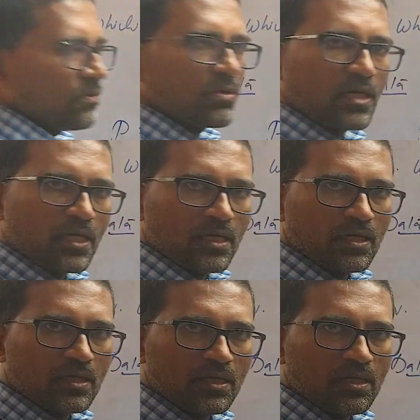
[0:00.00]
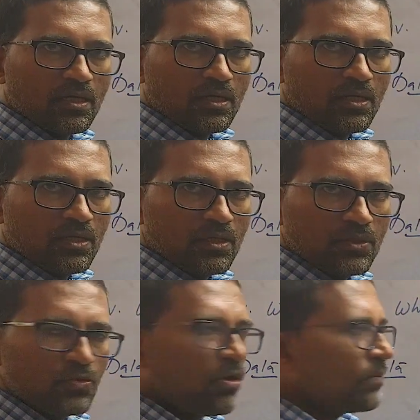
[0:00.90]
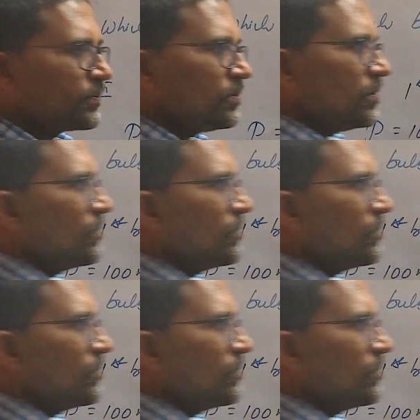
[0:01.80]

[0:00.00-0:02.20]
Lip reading: Okay. You opt to